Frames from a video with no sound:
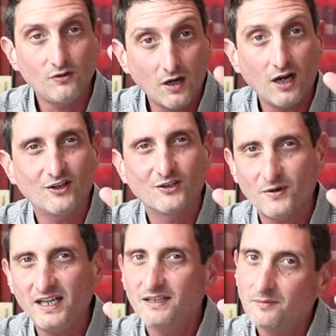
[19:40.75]
You are a
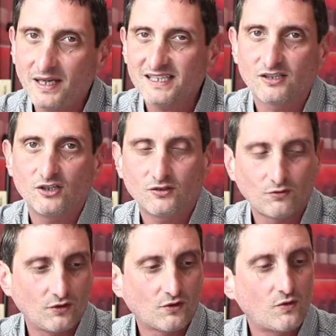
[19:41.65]
great ambassador
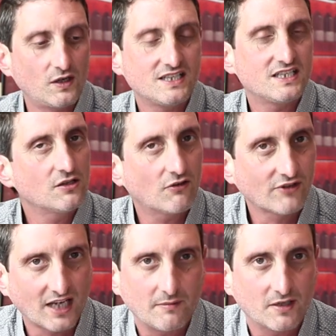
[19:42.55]
to the quality
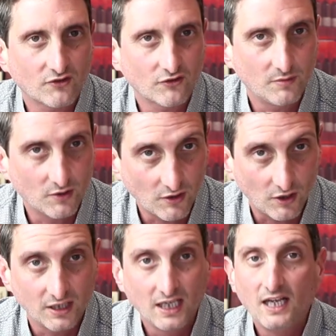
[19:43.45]
of Crémant de Bourgogne.